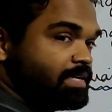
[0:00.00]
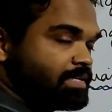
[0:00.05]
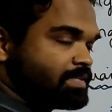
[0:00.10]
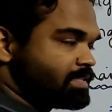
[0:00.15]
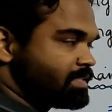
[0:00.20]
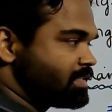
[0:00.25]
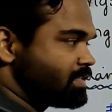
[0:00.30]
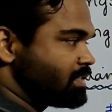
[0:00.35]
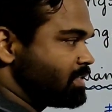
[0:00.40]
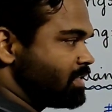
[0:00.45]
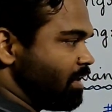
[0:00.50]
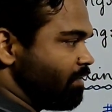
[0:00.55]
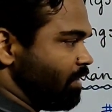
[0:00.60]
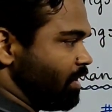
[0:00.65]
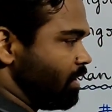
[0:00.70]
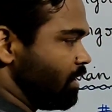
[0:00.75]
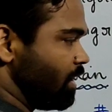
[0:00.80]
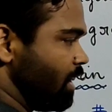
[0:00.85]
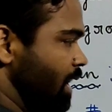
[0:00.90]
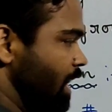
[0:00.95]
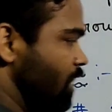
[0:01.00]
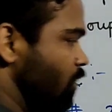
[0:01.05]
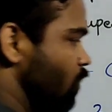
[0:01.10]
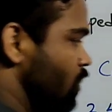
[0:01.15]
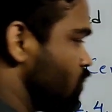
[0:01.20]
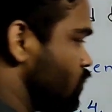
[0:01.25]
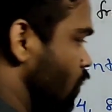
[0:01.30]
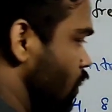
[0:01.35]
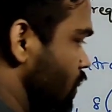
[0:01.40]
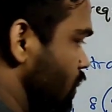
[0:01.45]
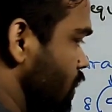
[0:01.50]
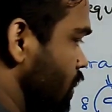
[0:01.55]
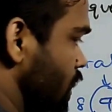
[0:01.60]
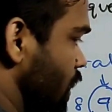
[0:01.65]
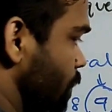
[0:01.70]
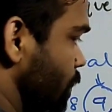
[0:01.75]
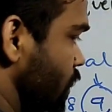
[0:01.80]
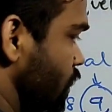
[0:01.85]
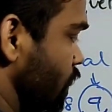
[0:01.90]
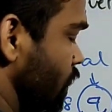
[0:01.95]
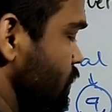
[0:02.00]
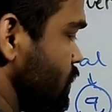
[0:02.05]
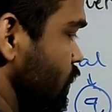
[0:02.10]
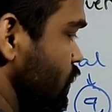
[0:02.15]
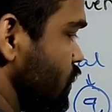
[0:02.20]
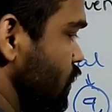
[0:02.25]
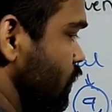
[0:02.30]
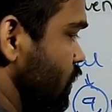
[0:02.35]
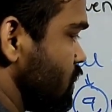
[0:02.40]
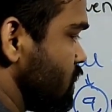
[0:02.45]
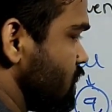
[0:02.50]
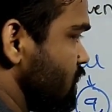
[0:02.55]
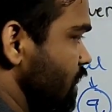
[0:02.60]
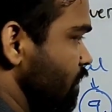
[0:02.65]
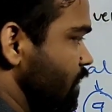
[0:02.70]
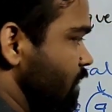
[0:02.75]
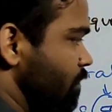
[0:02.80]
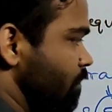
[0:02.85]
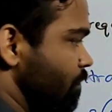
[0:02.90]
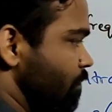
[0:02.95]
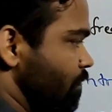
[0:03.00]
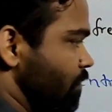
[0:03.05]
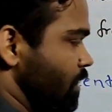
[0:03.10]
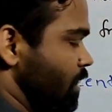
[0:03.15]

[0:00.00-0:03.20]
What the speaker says: 7. N was what? Number of observation was 7.